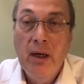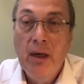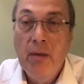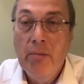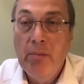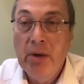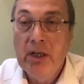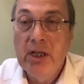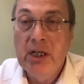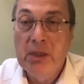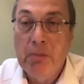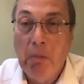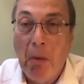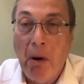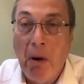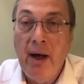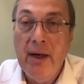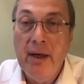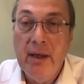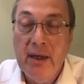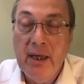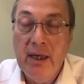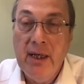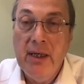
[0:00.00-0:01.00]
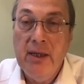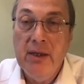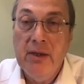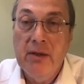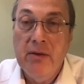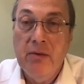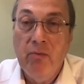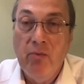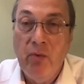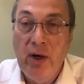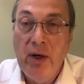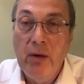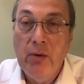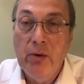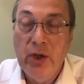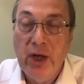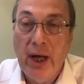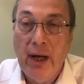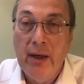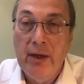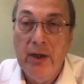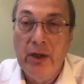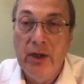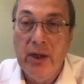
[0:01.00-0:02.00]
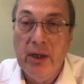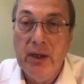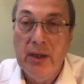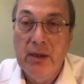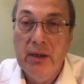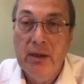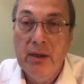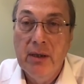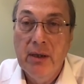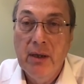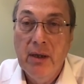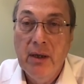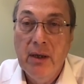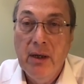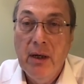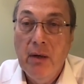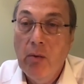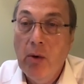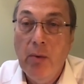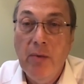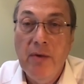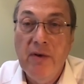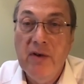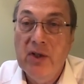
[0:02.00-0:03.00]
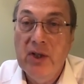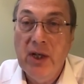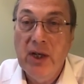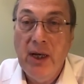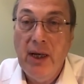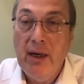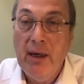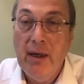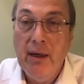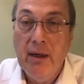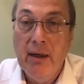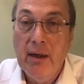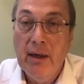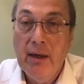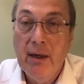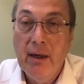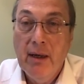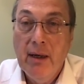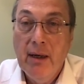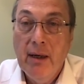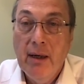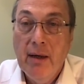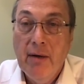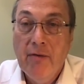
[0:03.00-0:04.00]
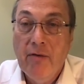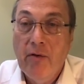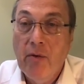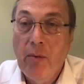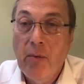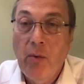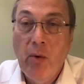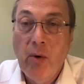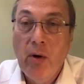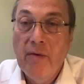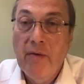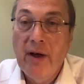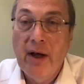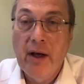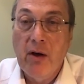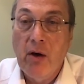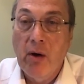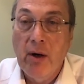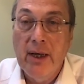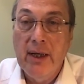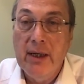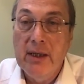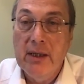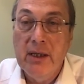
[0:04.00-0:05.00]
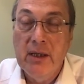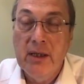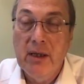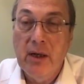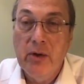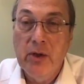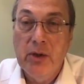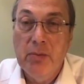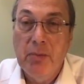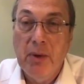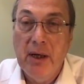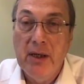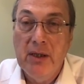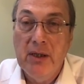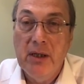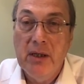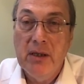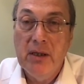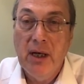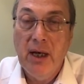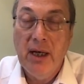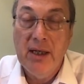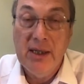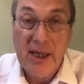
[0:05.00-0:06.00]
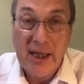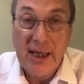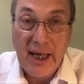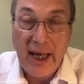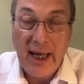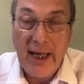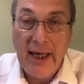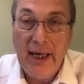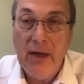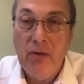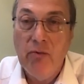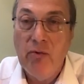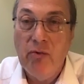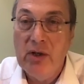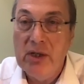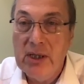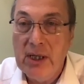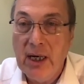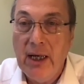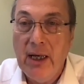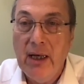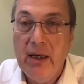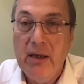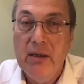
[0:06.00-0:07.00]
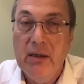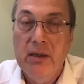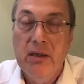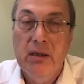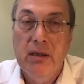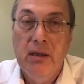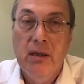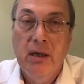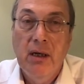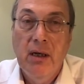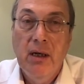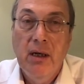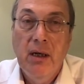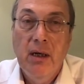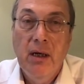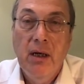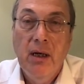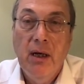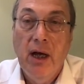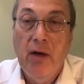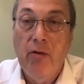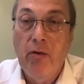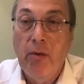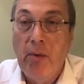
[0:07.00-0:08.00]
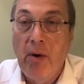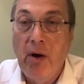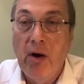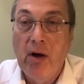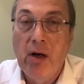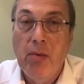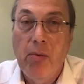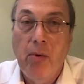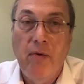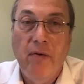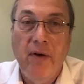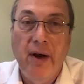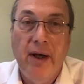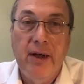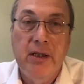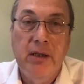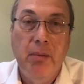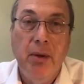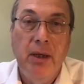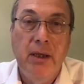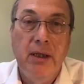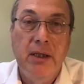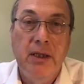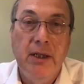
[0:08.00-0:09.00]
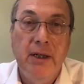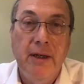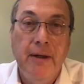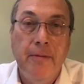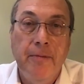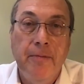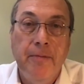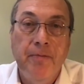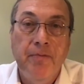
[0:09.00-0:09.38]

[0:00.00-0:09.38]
But despite these real challenges, what we've seen from all of our colleagues in those spaces is again resilience and remarkable flexibility,